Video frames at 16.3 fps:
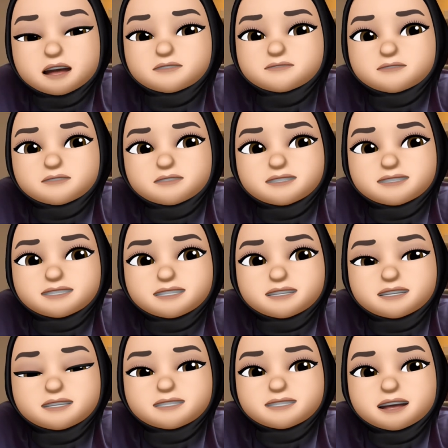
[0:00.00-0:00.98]
would
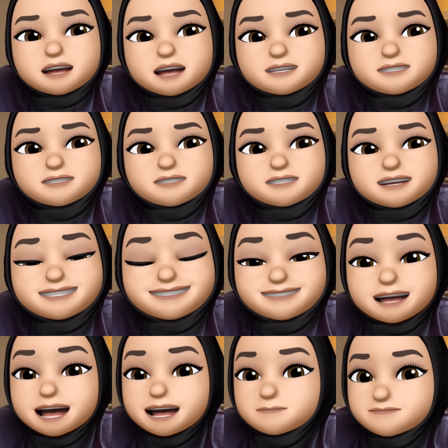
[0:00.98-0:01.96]
consider the ending as
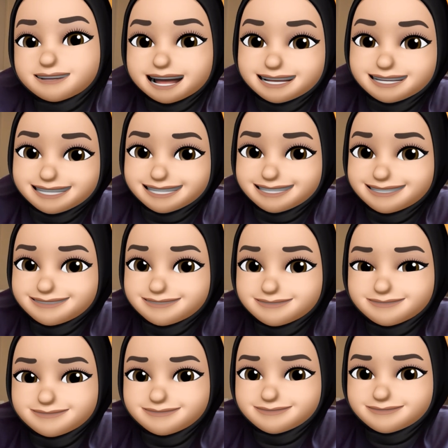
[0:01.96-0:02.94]
a happy ending.
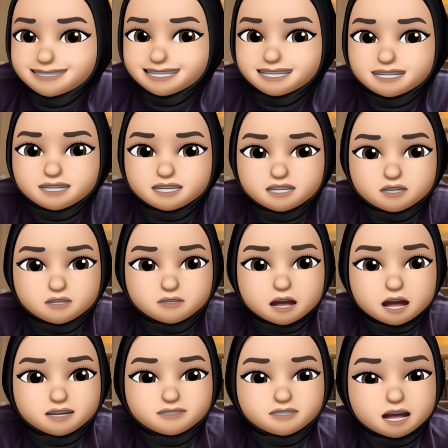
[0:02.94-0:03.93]
So
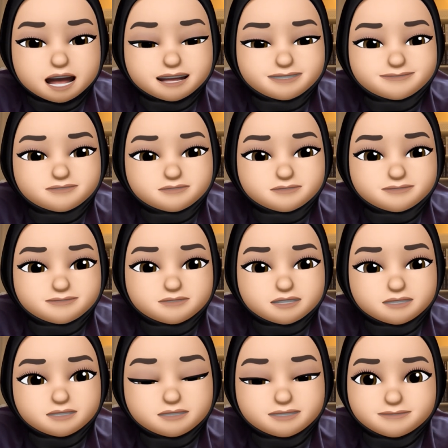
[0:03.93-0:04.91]
I don't have to
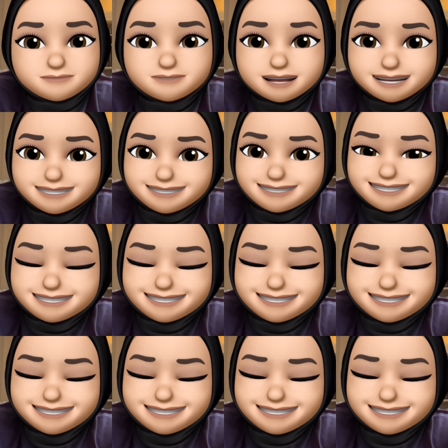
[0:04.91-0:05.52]
feel depressed